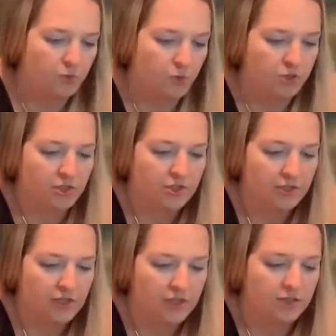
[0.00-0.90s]
We're just
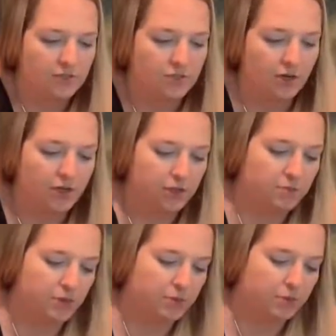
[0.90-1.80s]
getting started,
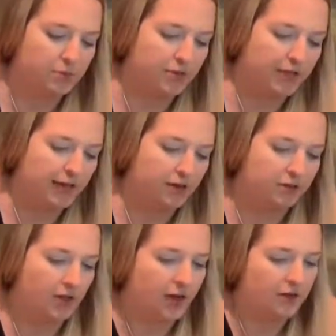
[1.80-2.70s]
but we're putting out a
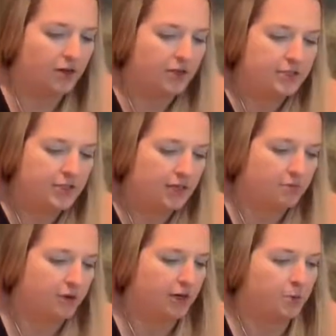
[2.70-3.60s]
lot of content
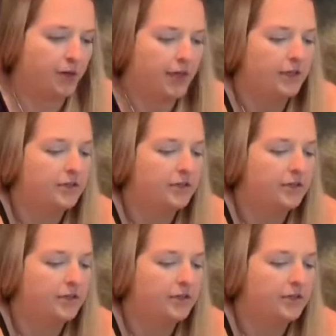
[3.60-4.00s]
right away.